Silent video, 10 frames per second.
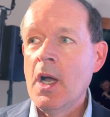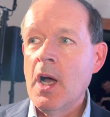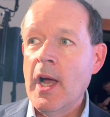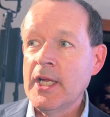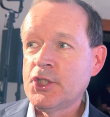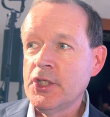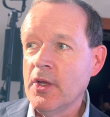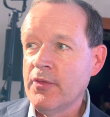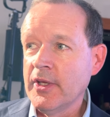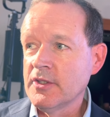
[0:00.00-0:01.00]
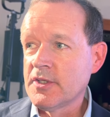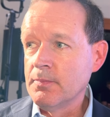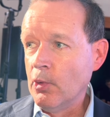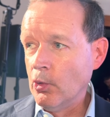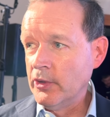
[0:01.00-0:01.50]
I actually don't think it's
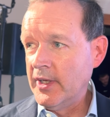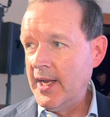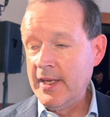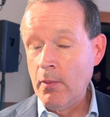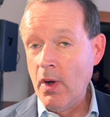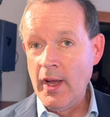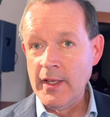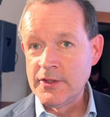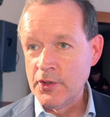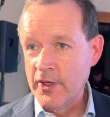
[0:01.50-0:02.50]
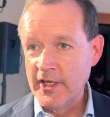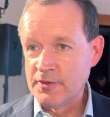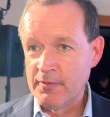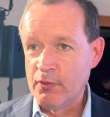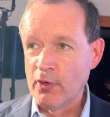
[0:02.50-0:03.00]
important in any way 2 days
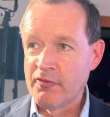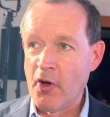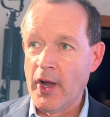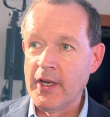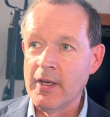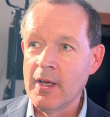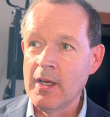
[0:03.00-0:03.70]
before a fight.